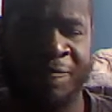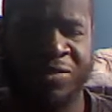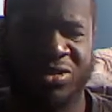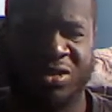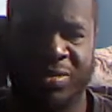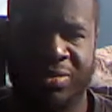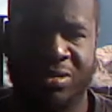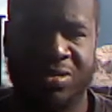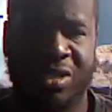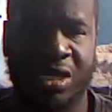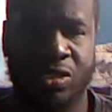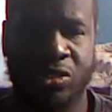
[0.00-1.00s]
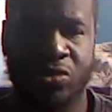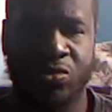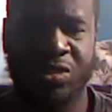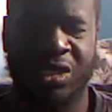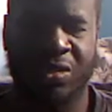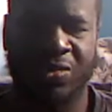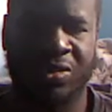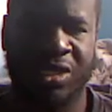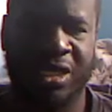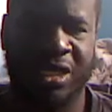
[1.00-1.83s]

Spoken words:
If something upsets you, deal with it.